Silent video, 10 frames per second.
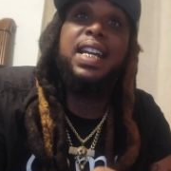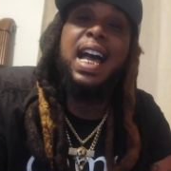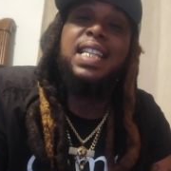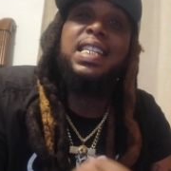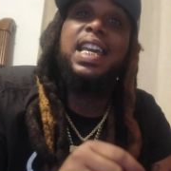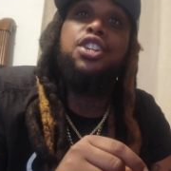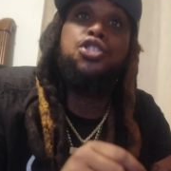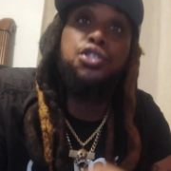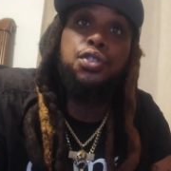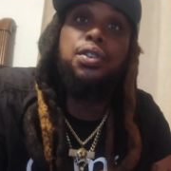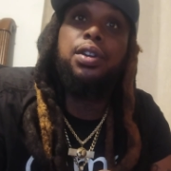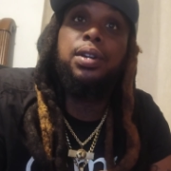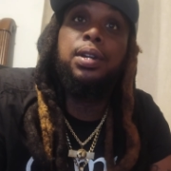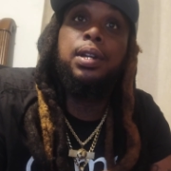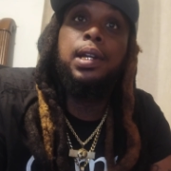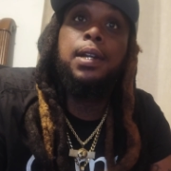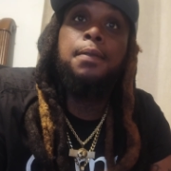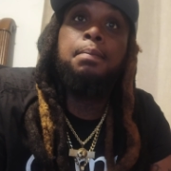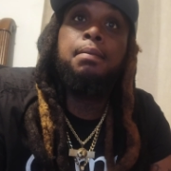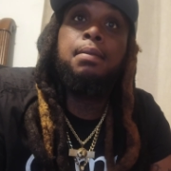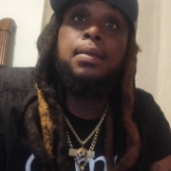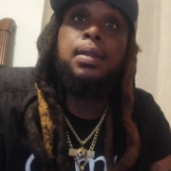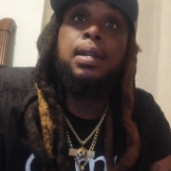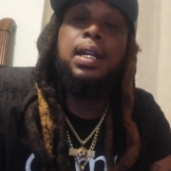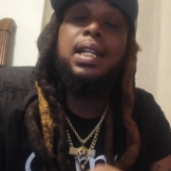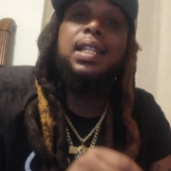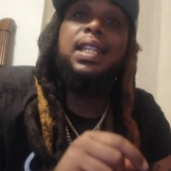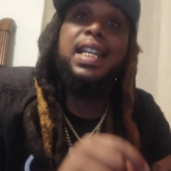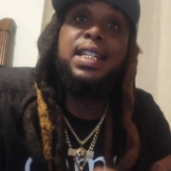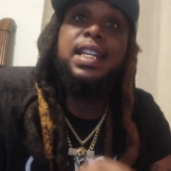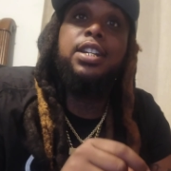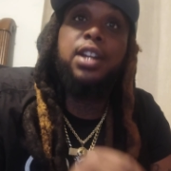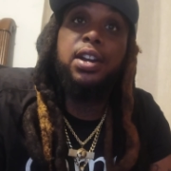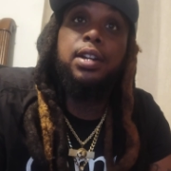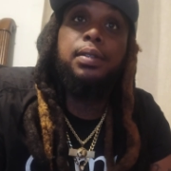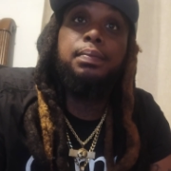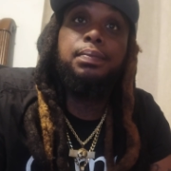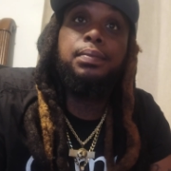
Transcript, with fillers: The guy said, "Sure." Listen, Durk.